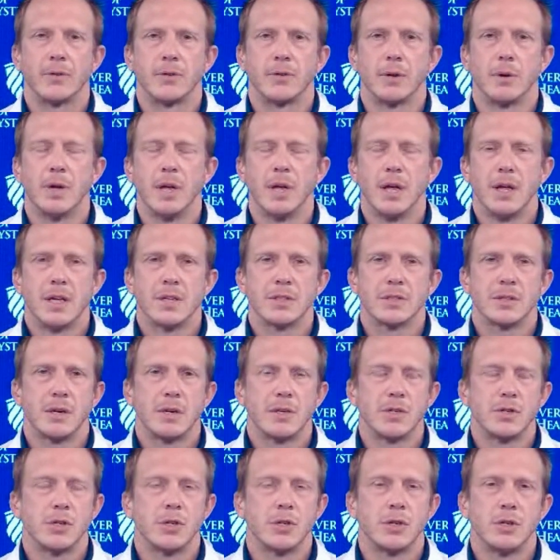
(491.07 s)
So as
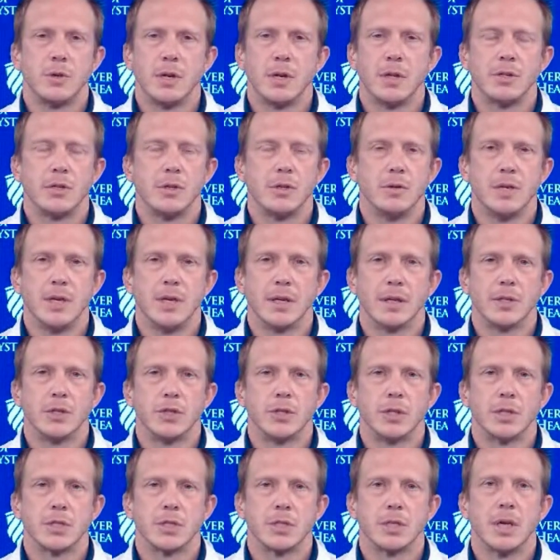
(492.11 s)
long as you're doing the due
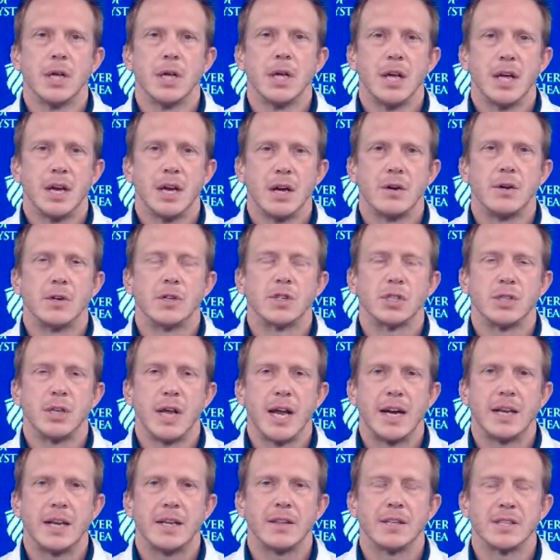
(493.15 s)
diligence and
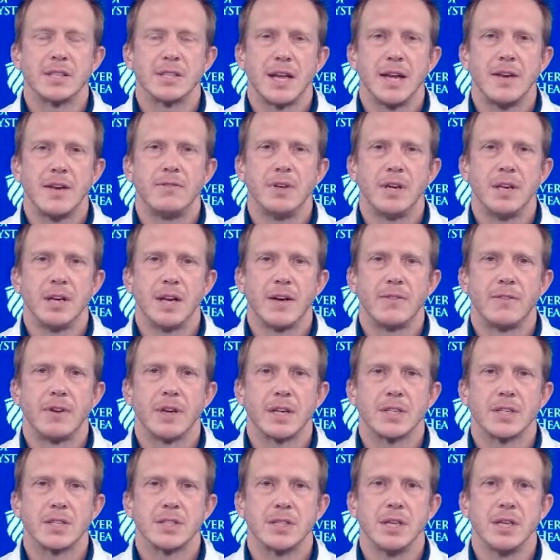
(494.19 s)
understanding the safety and
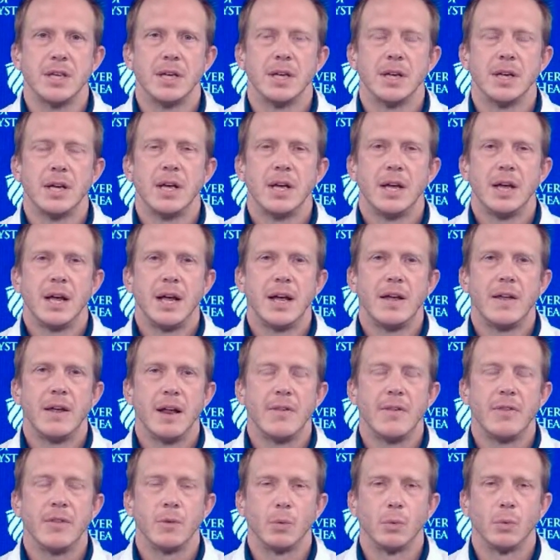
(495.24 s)
efficacy and,
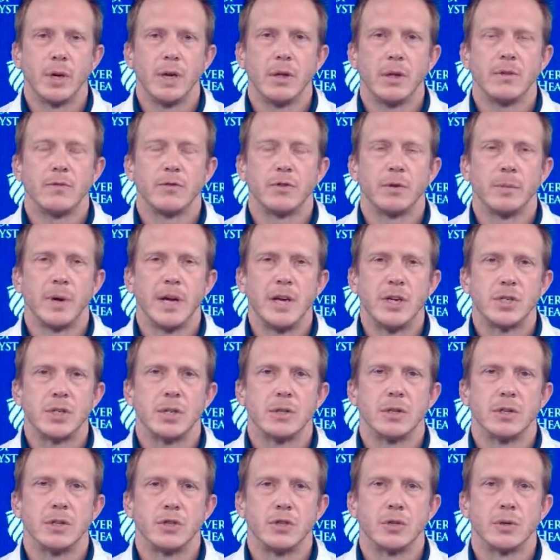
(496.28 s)
and the real
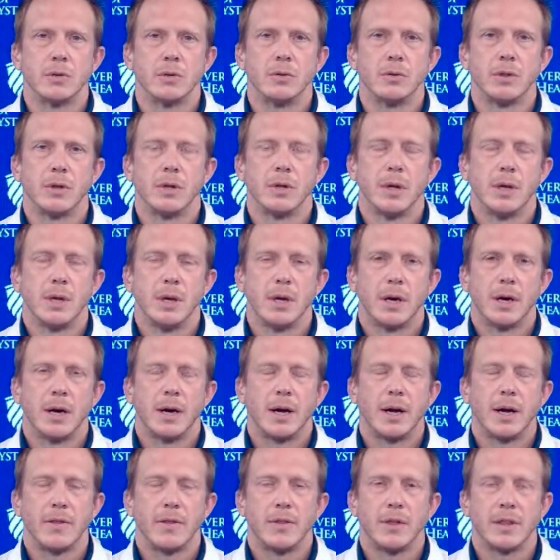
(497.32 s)
information, the truth,
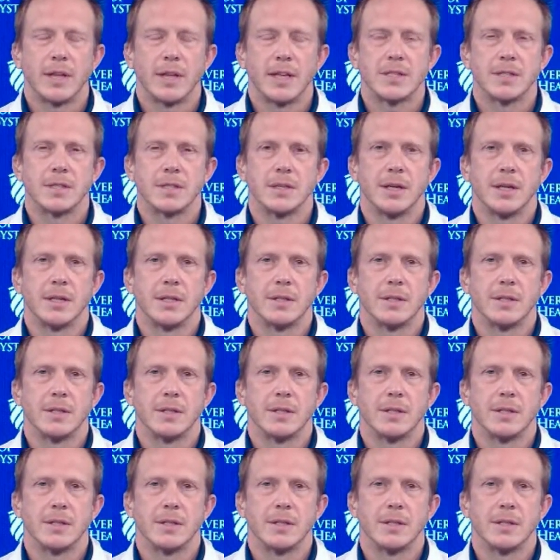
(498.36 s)
I think that's,